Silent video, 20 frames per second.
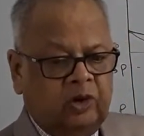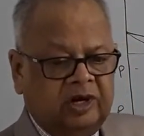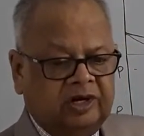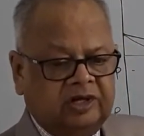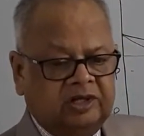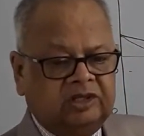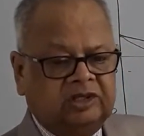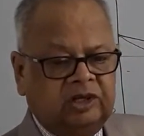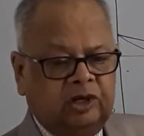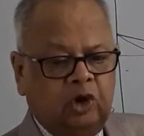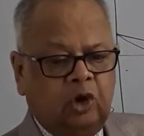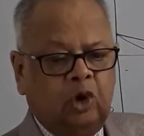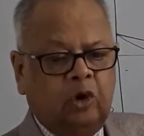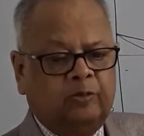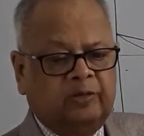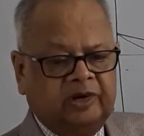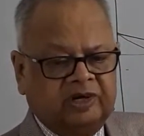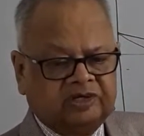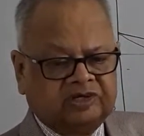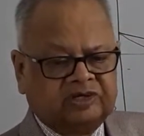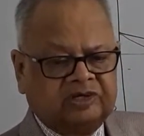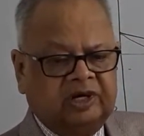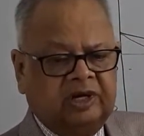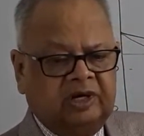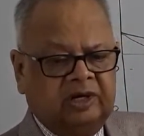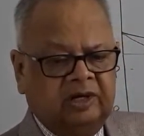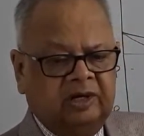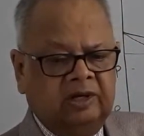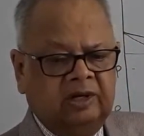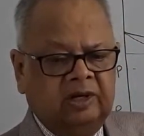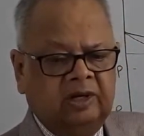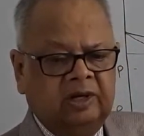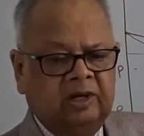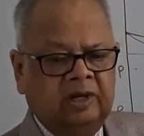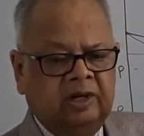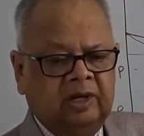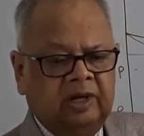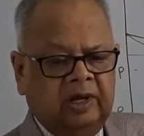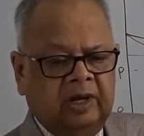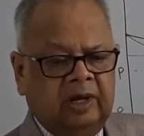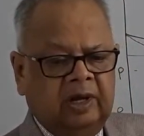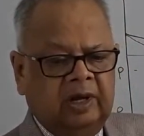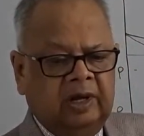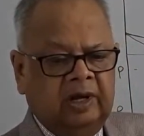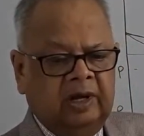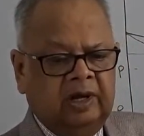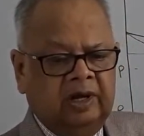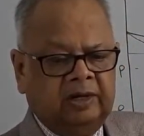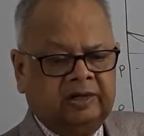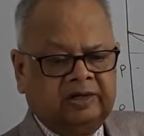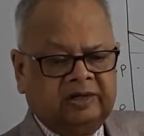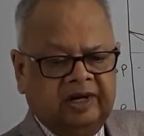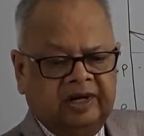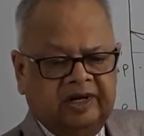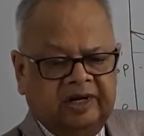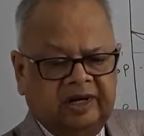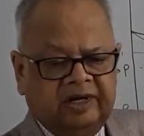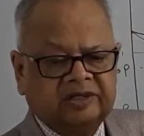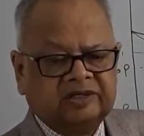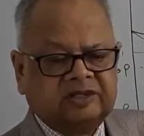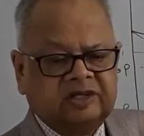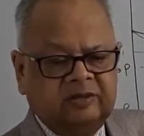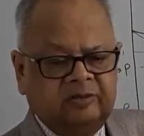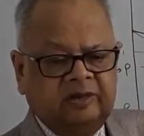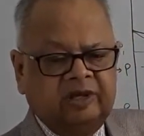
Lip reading: is the operational tendency